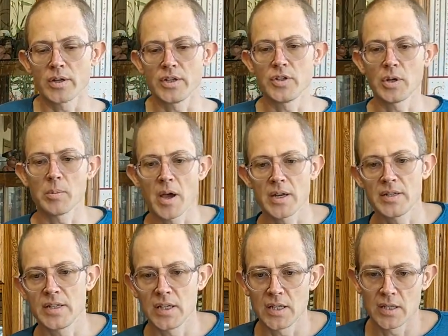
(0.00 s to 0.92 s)
Jingmai
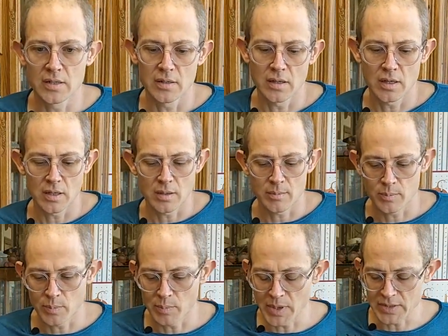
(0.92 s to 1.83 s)
tea,
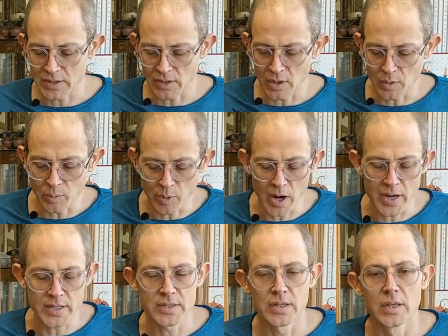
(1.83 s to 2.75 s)
makes it a good
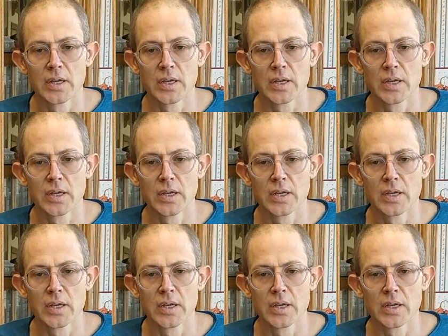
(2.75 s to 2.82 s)
price.